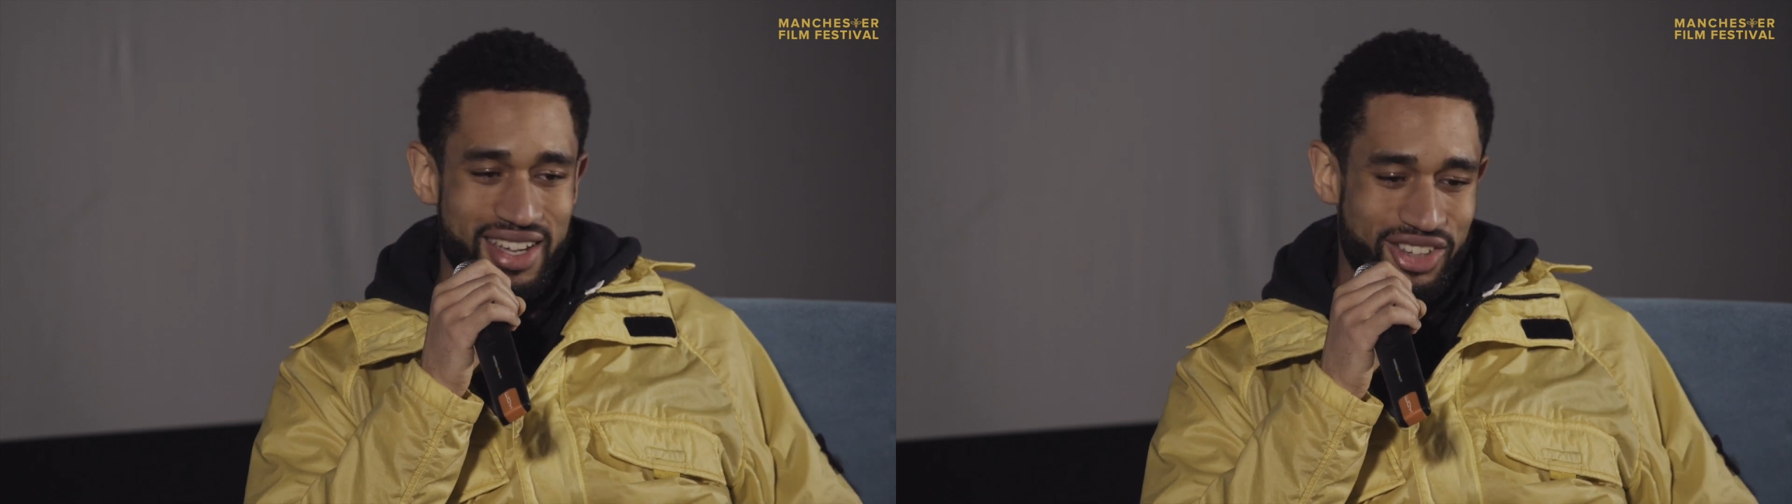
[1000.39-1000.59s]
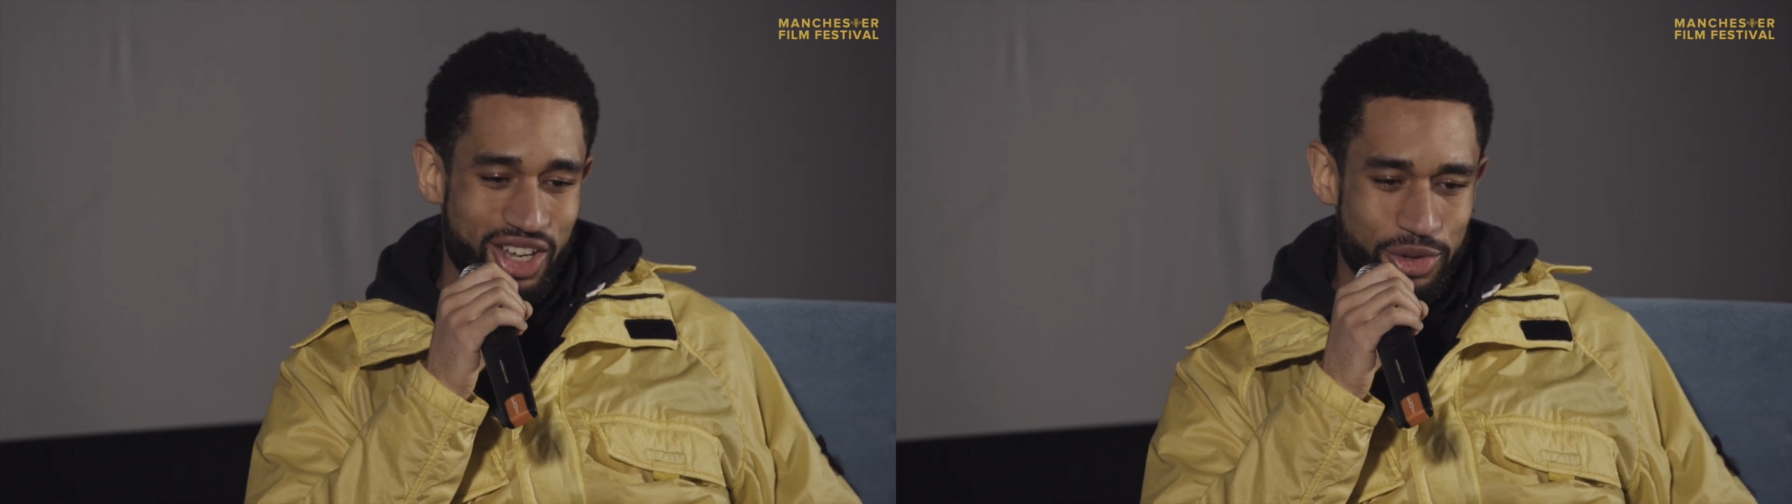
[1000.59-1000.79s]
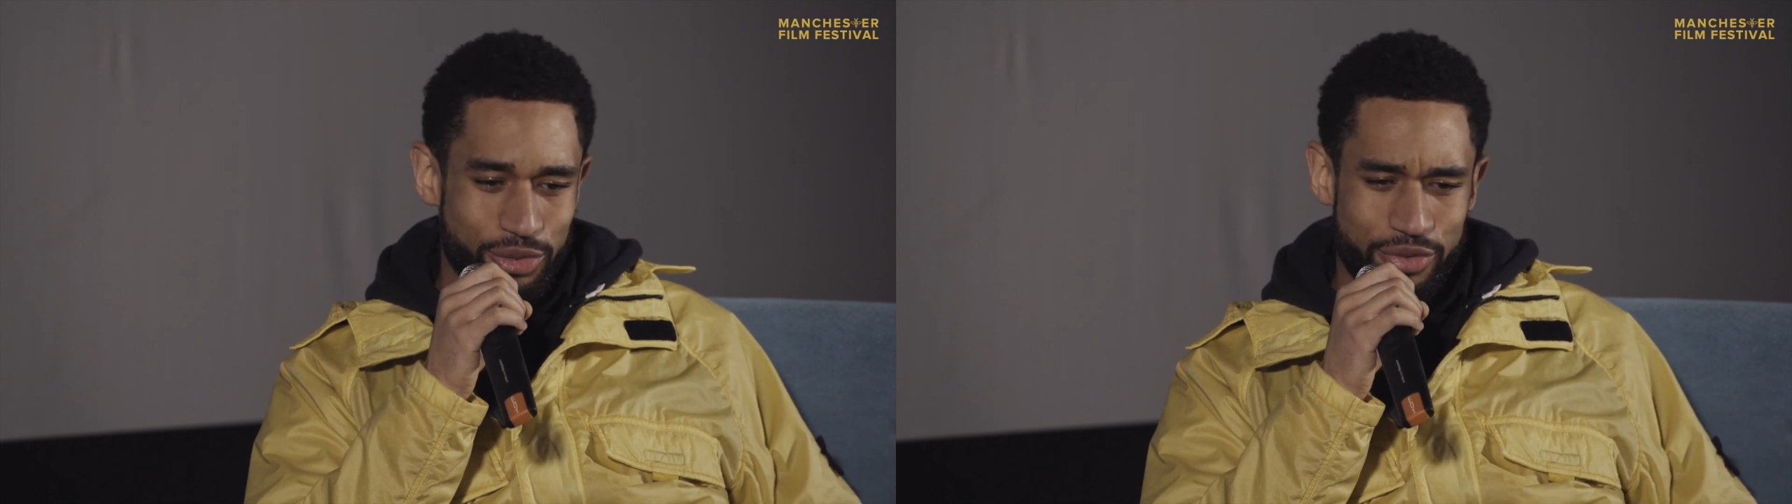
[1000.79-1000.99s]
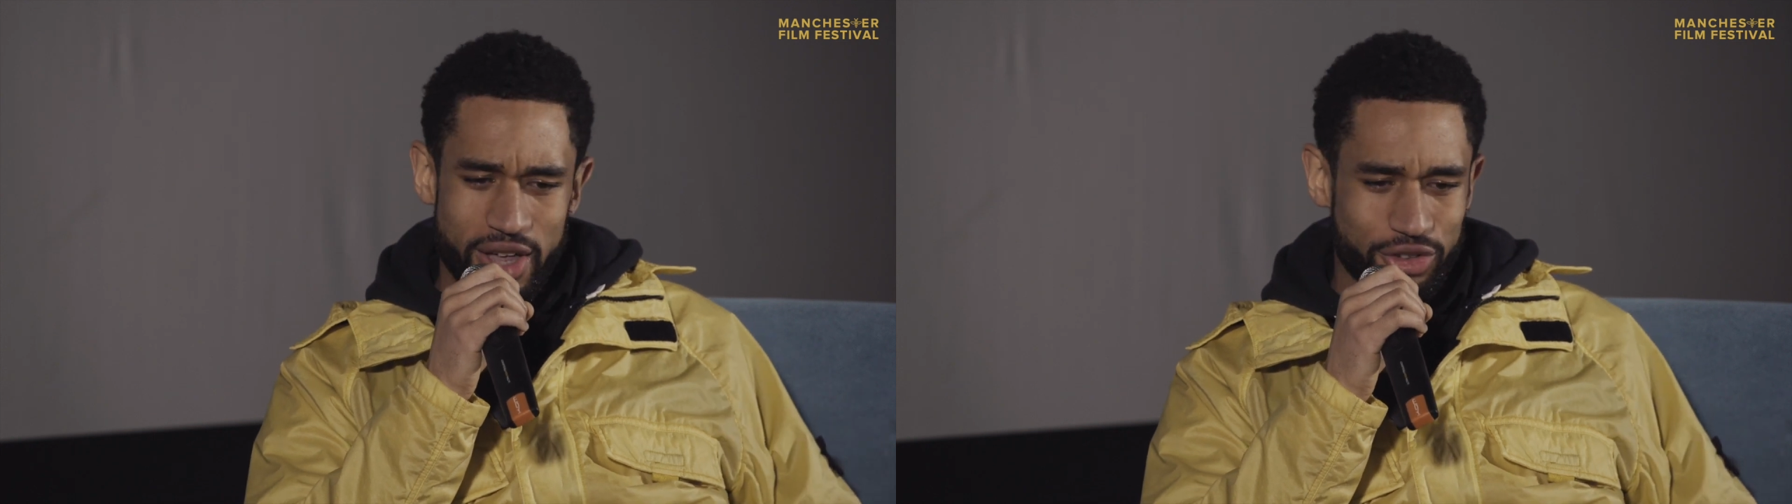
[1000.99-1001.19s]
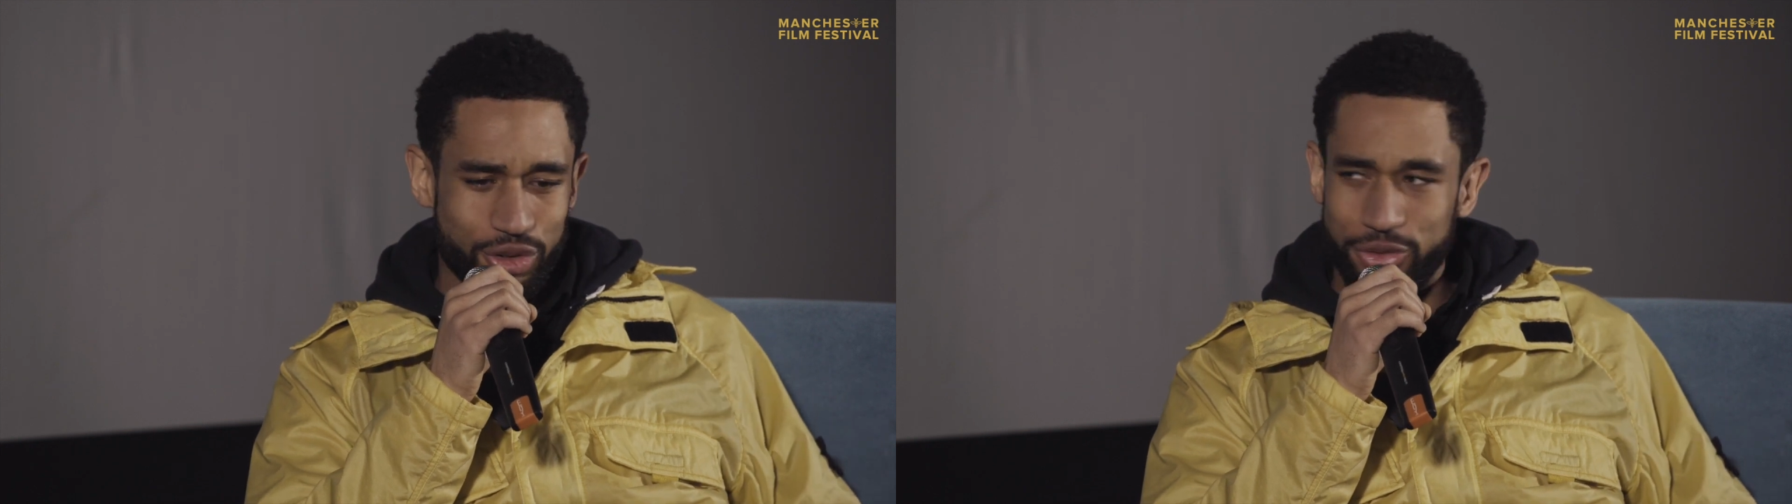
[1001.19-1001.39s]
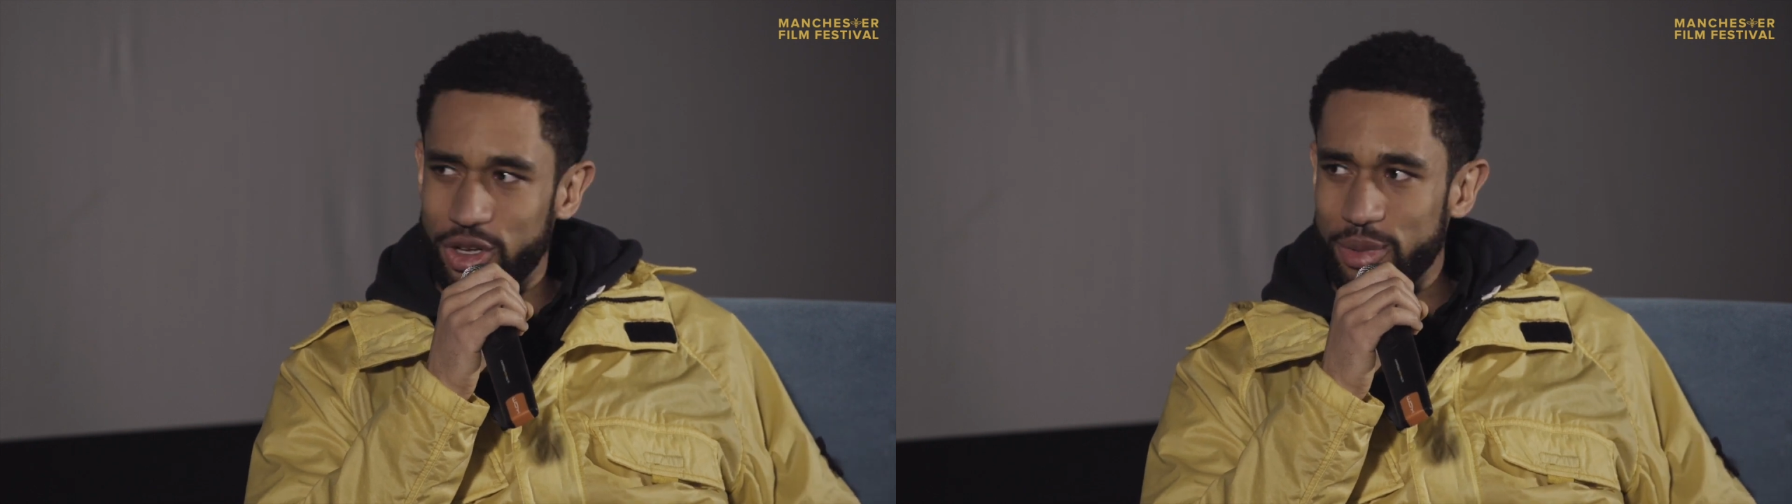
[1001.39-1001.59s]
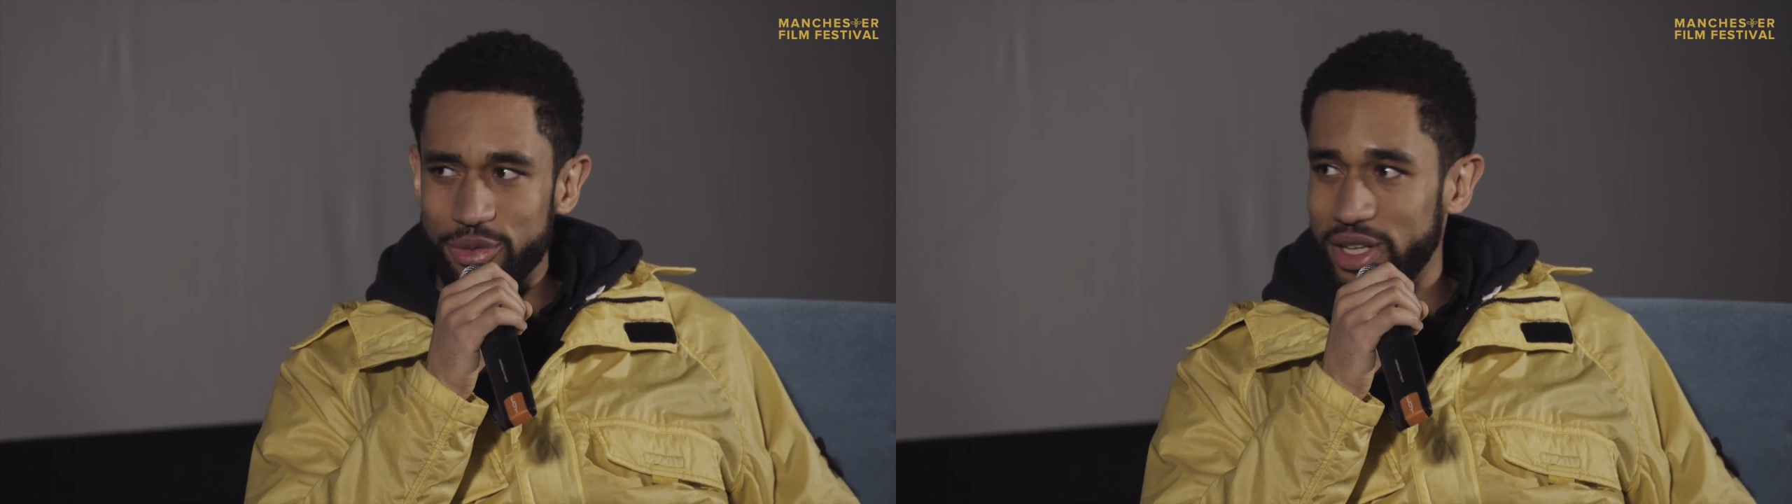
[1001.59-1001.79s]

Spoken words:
In terms of with the actual film,